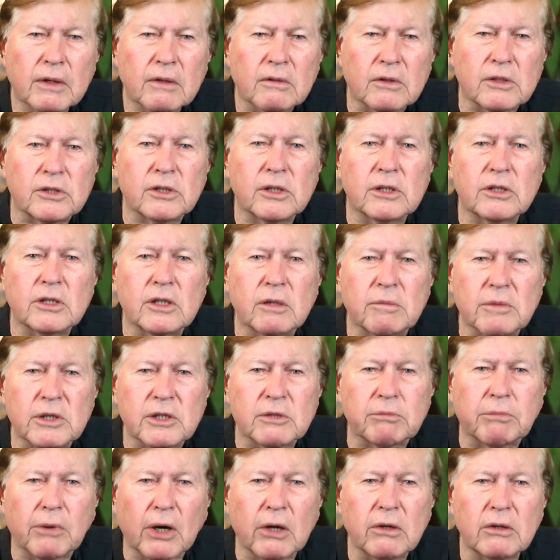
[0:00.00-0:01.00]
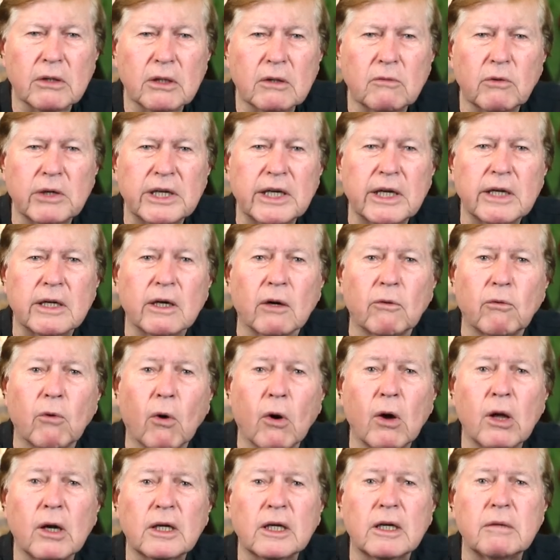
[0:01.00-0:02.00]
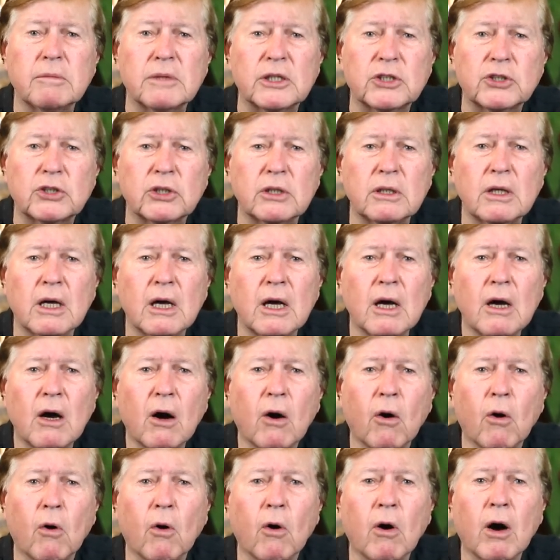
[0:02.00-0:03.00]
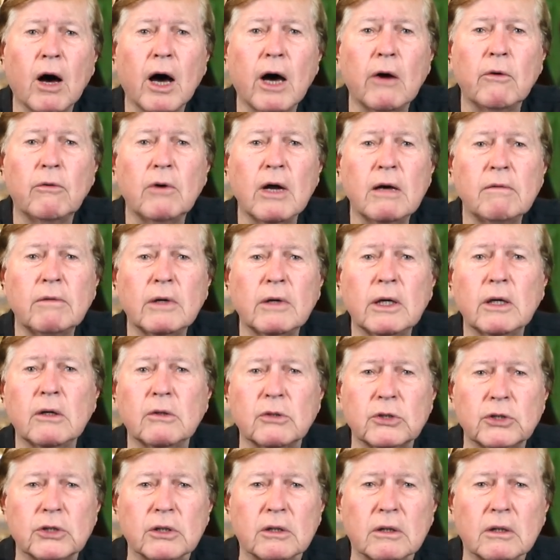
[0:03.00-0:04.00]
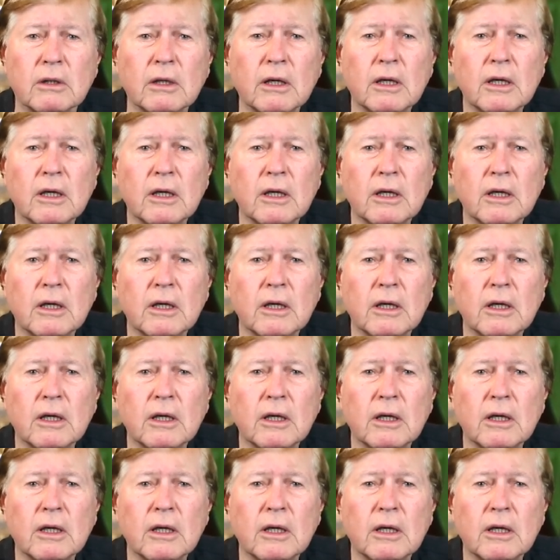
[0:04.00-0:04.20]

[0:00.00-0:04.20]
The system is broken. We need a royal commission or a revolution.